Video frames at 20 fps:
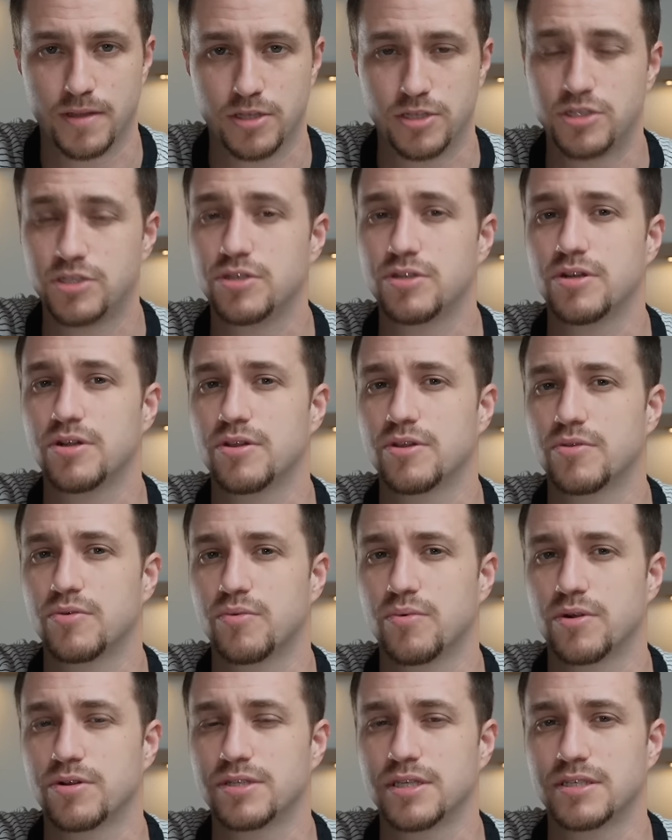Did you know the
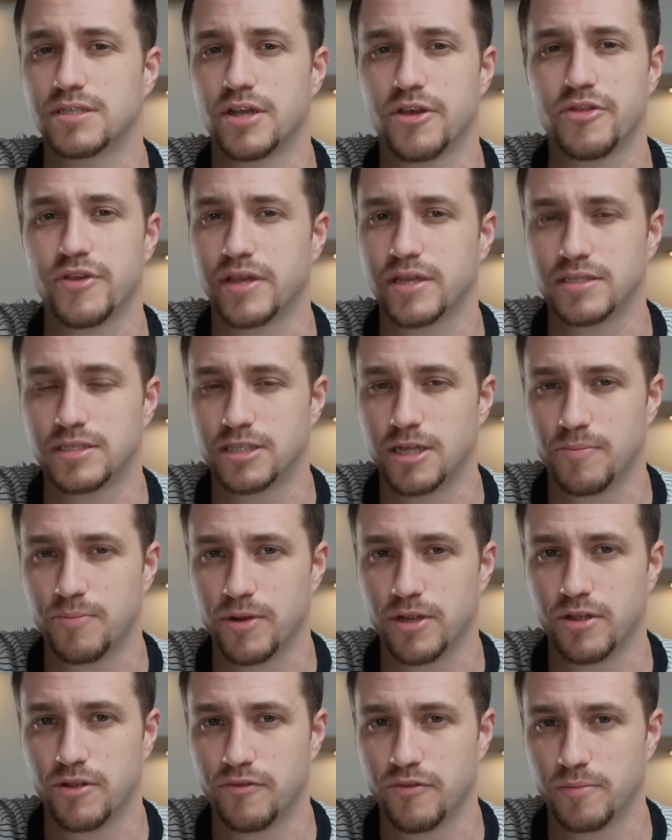word says nothing can
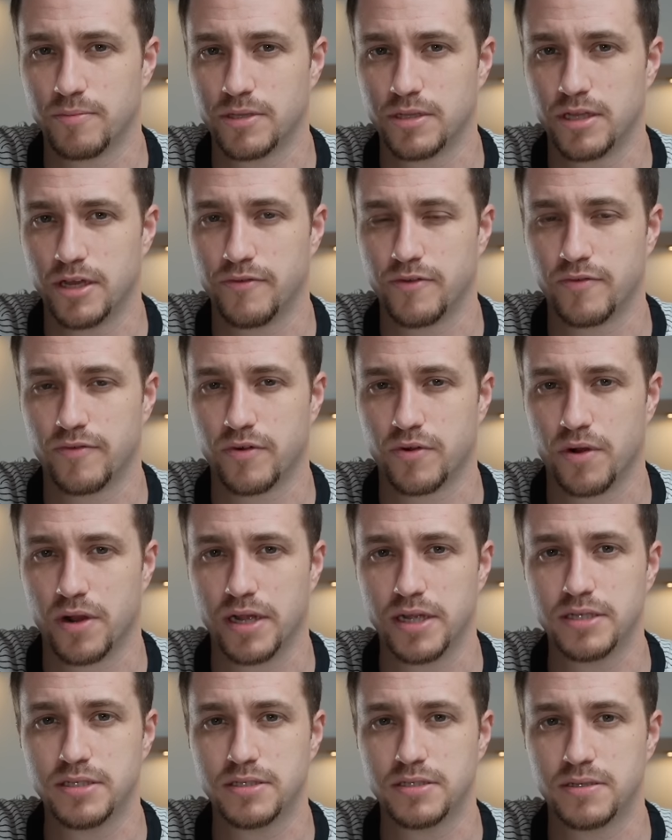separate you from the love of
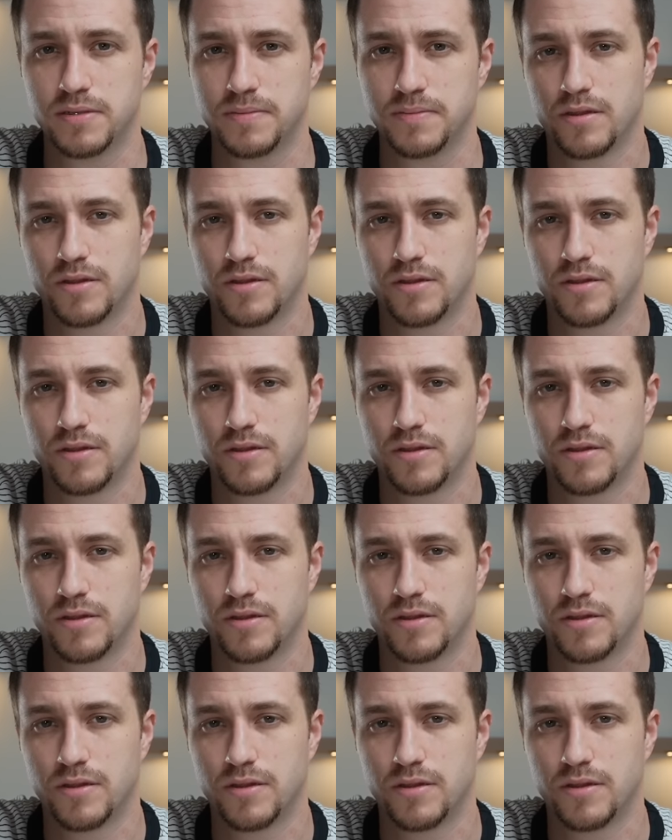Christ?